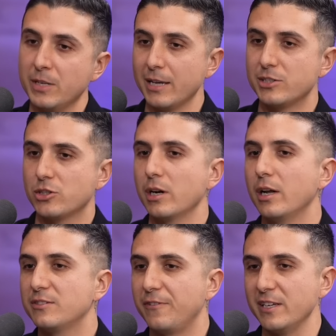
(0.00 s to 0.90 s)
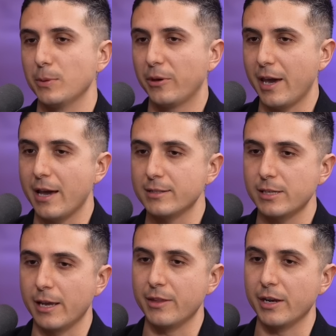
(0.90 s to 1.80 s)
Yeah, it started as Facebook ads,
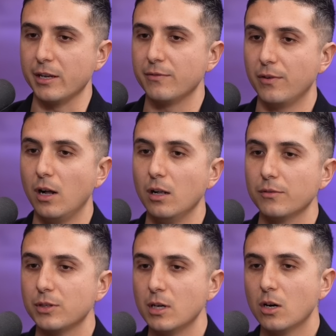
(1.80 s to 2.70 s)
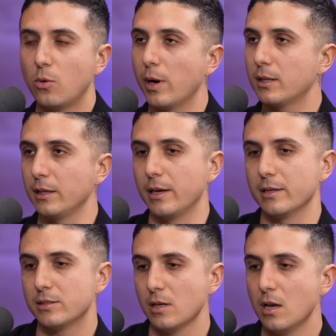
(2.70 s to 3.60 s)
and then it evolved quickly
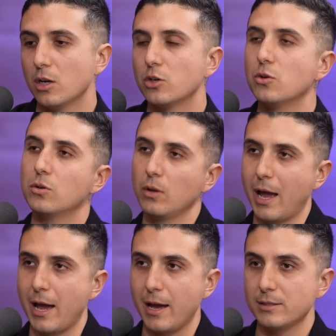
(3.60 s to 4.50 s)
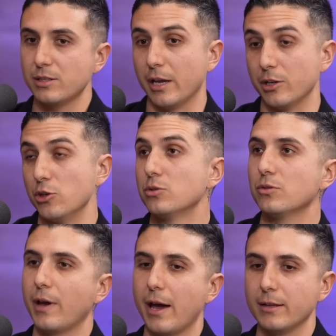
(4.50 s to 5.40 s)
as Google ads and
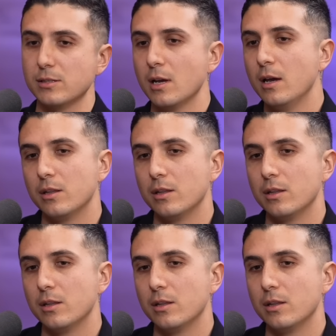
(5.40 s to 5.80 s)
YouTube ads.